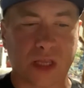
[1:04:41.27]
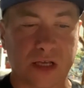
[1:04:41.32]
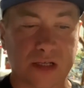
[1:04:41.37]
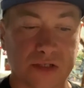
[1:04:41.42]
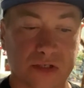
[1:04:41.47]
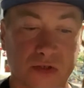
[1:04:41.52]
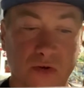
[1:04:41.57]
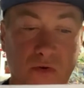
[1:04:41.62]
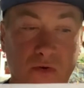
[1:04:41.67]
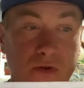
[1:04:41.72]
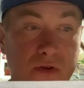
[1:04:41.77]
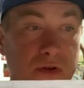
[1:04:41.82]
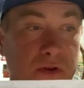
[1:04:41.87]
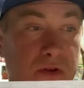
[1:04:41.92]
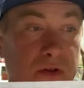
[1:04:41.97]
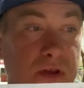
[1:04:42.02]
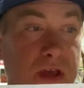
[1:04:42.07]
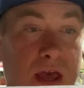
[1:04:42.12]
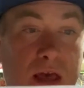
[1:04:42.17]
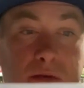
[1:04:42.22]
So
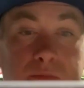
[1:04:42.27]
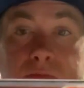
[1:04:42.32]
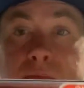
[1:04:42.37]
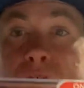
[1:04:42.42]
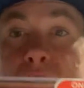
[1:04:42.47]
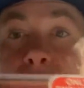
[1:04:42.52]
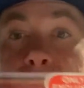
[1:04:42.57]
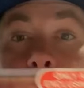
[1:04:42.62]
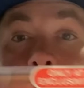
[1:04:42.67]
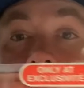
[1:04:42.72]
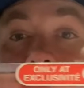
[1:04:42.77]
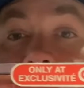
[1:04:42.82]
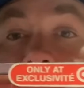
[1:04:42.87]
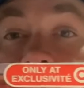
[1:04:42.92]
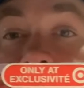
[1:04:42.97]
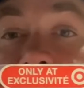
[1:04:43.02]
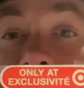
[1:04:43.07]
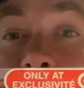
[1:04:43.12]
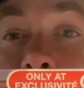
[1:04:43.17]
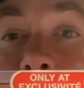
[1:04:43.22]
yeah, Heroes
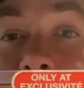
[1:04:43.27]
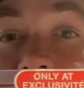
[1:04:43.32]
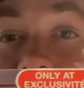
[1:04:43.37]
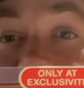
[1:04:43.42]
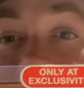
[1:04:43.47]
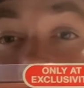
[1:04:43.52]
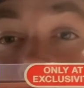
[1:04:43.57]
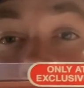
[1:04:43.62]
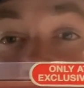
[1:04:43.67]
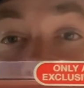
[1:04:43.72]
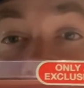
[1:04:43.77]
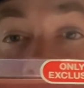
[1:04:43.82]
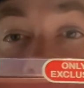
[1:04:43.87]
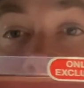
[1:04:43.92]
and Villains set,